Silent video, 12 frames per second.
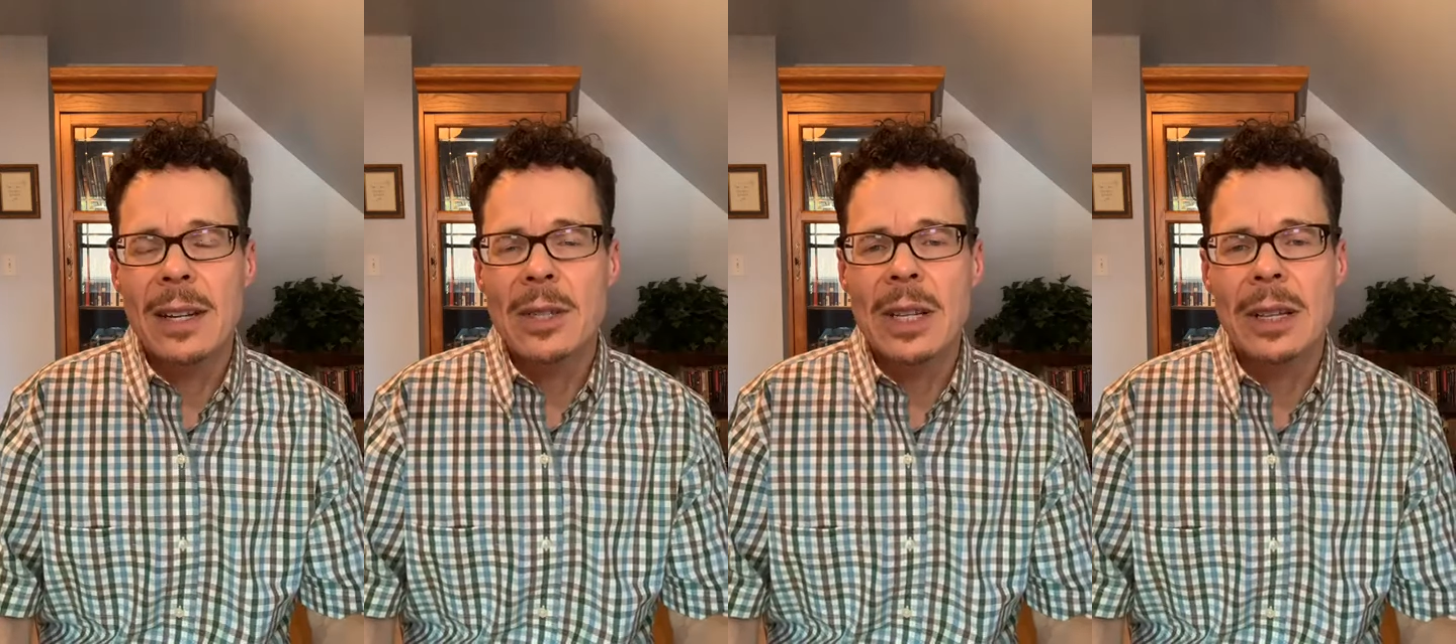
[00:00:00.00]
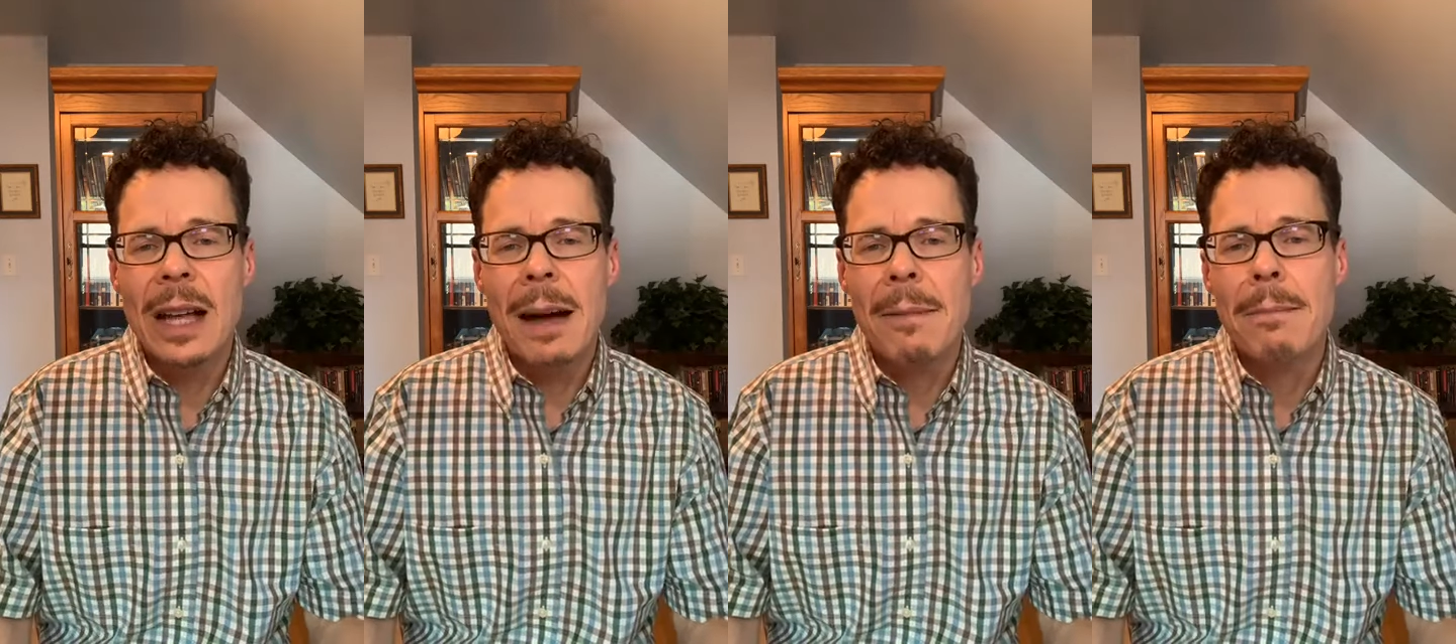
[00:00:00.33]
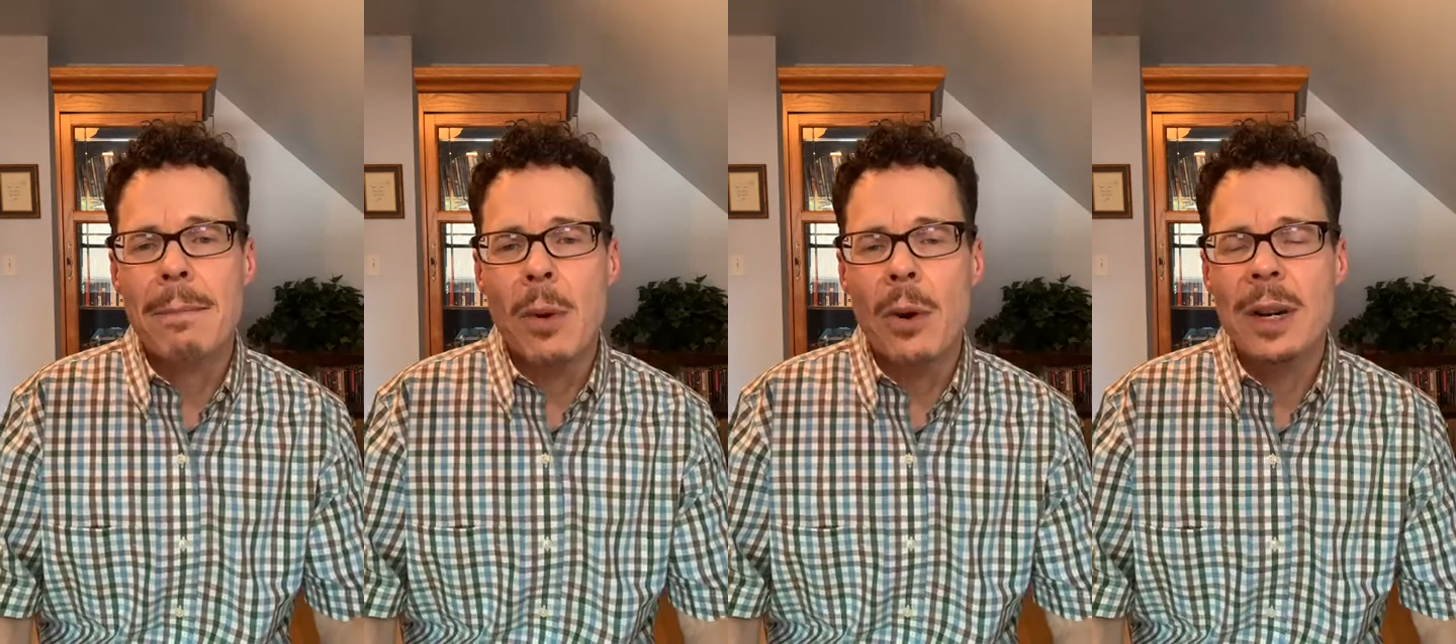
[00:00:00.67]
there's a lot
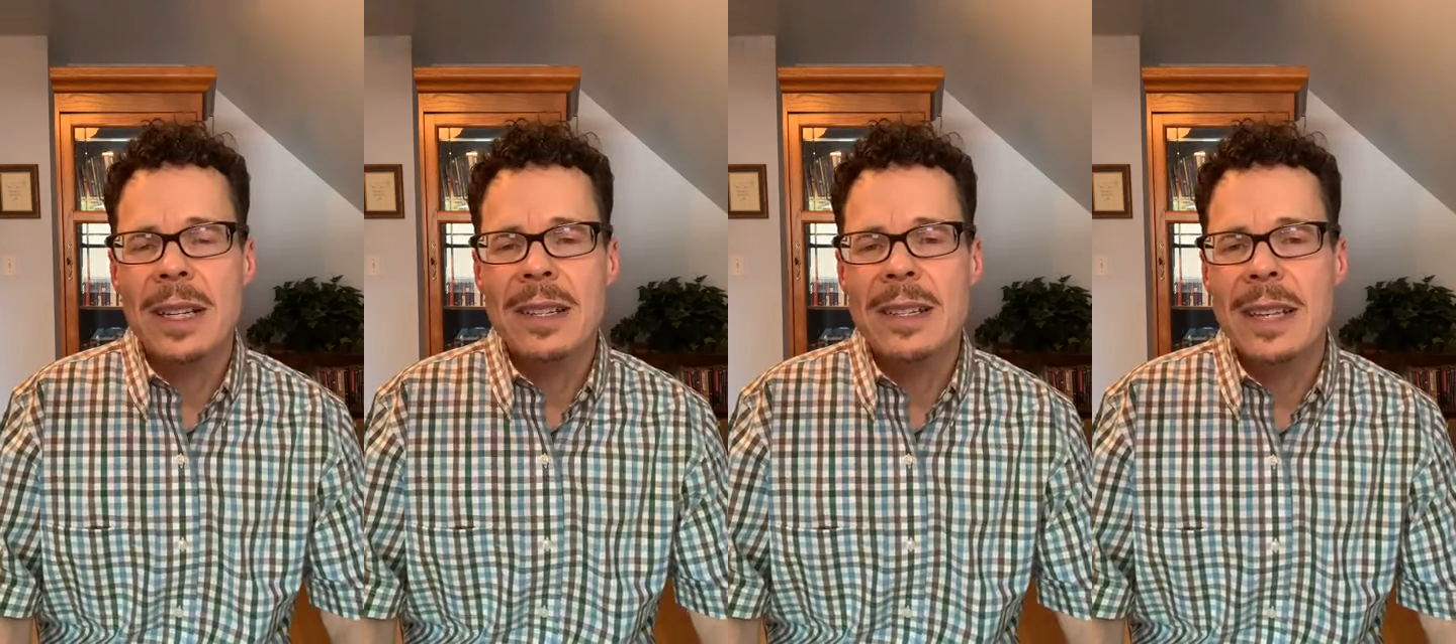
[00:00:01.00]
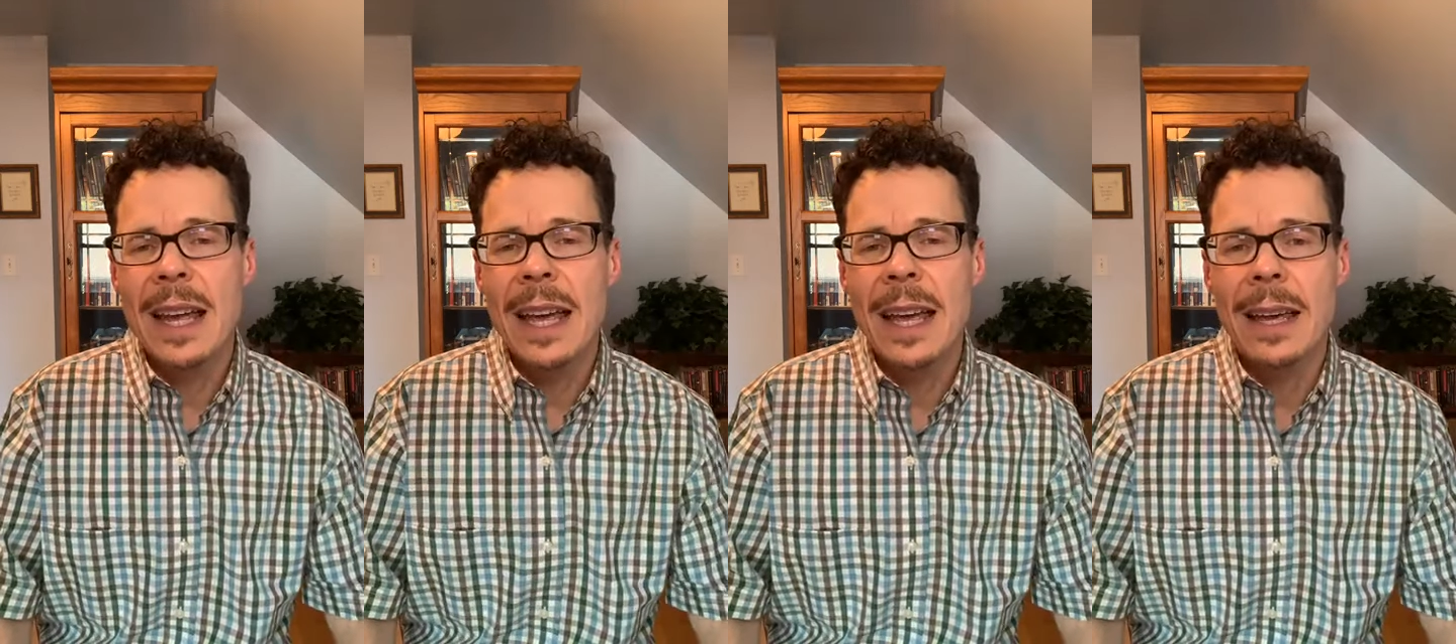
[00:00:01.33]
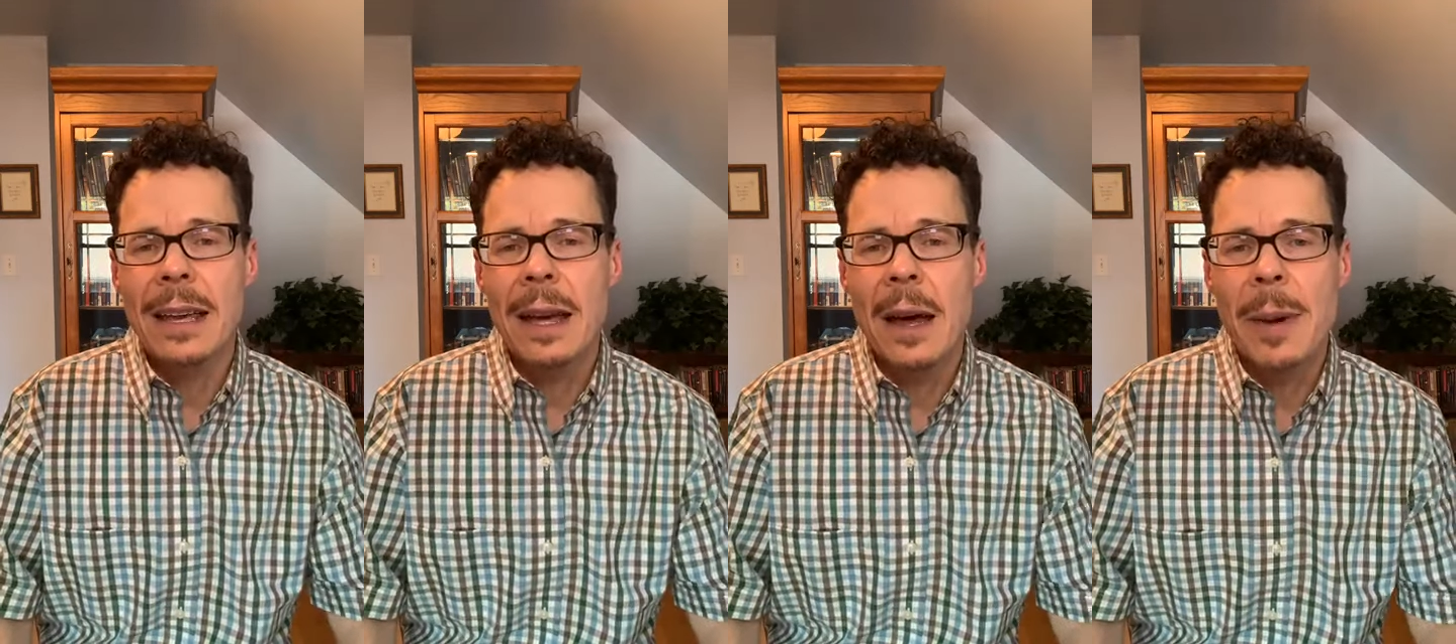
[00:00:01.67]
more to
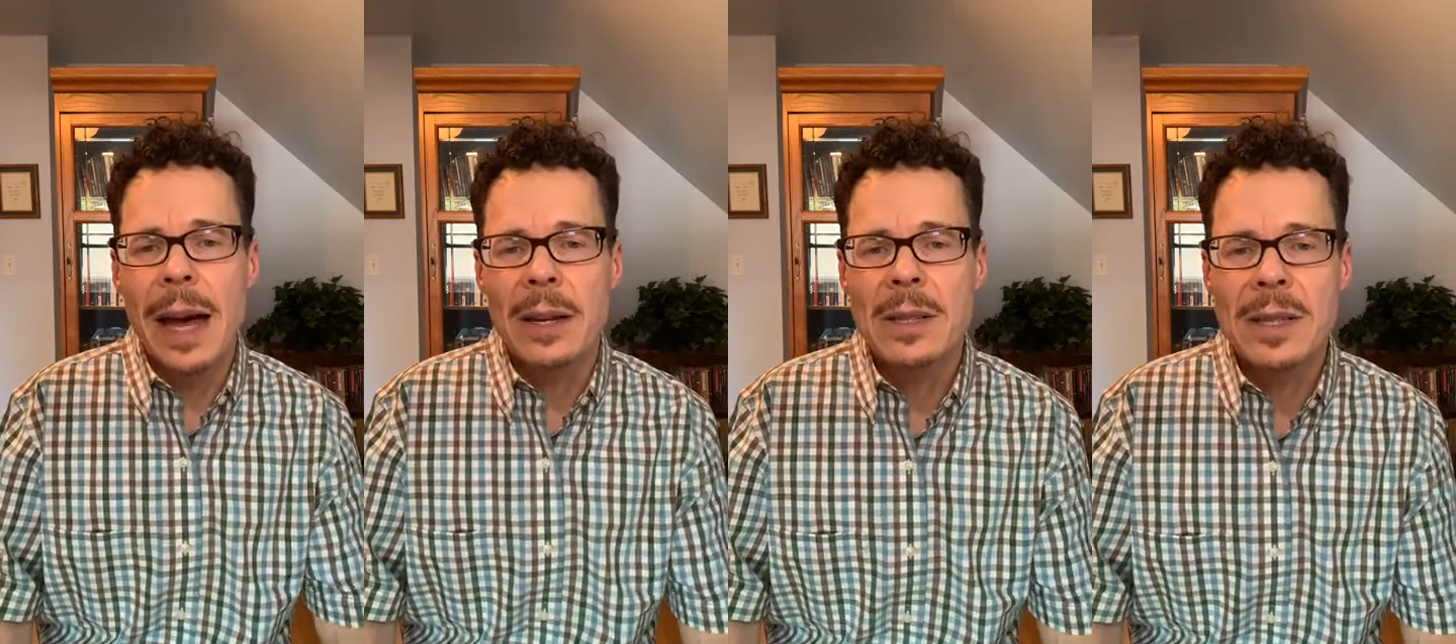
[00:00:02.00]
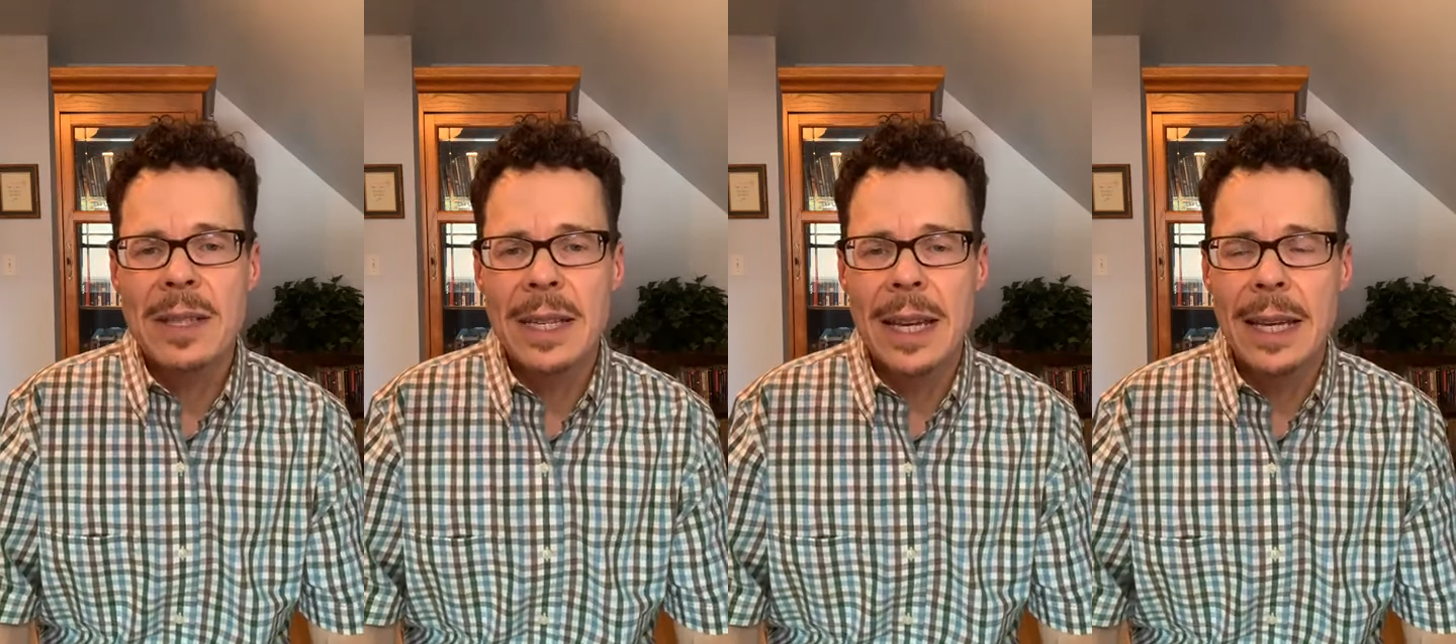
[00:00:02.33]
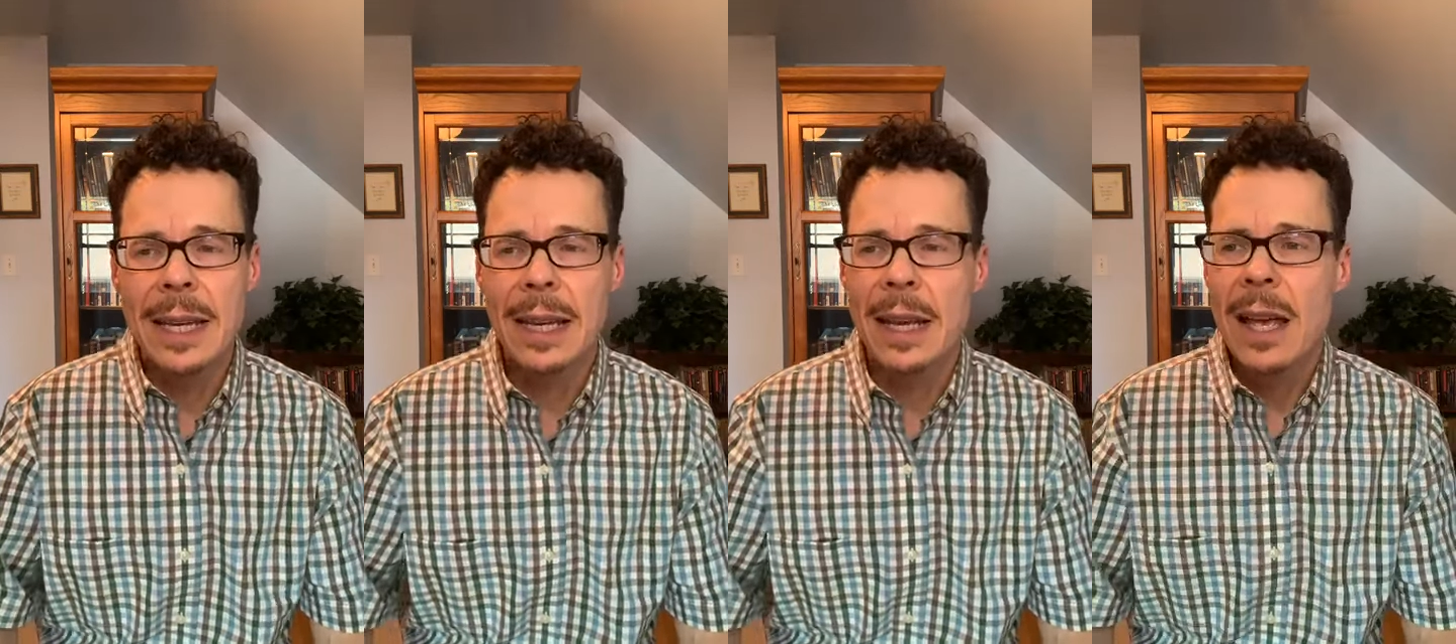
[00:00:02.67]
say about
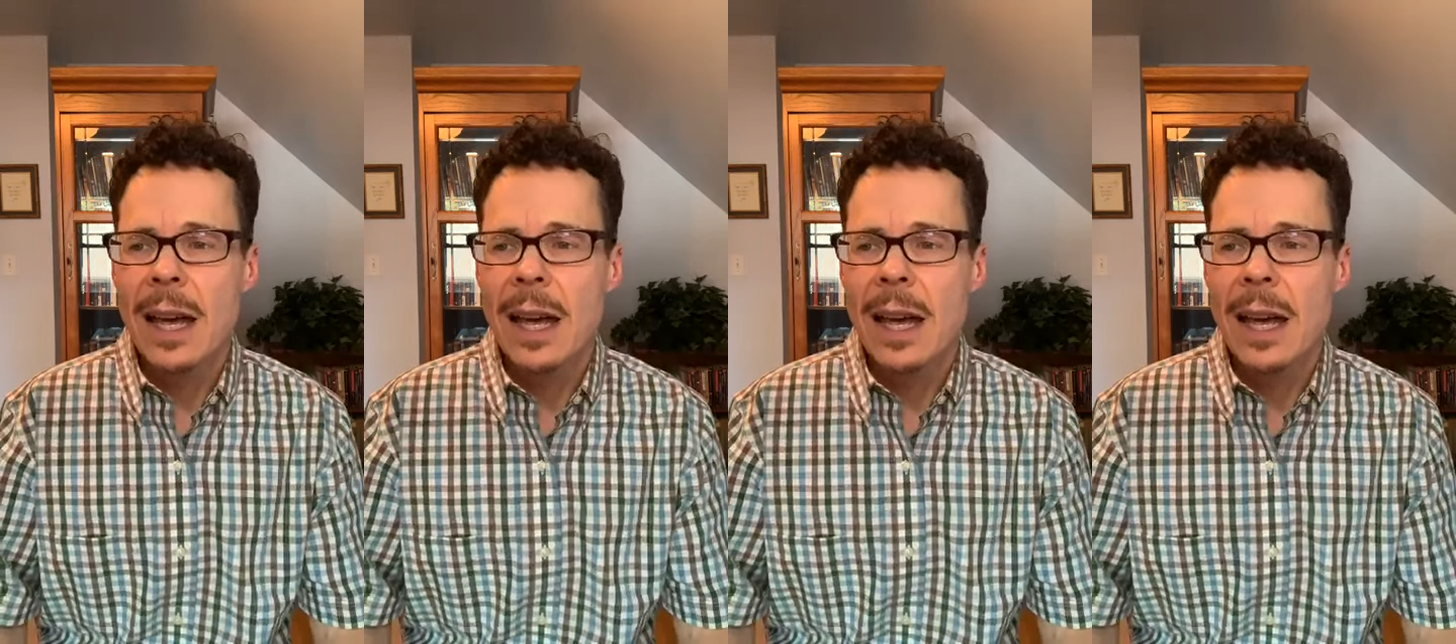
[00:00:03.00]
seeing.